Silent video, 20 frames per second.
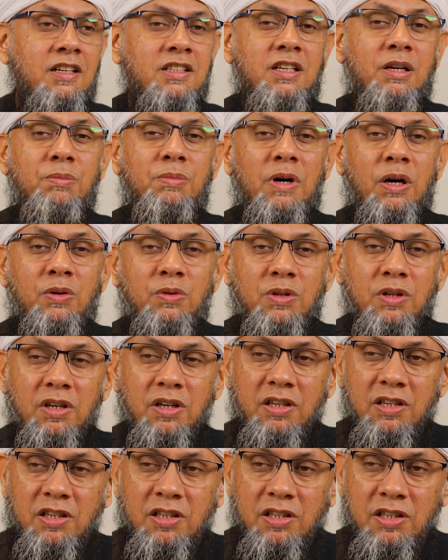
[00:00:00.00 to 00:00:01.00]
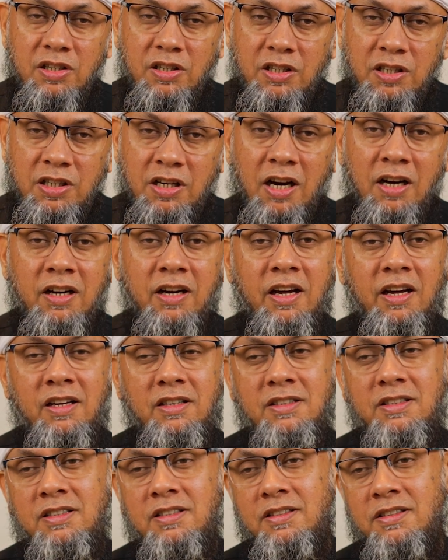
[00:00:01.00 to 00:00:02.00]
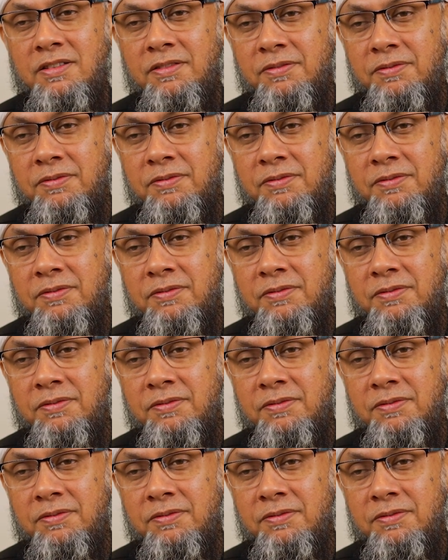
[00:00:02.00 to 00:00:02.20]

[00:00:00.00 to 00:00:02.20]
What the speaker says: is about young age.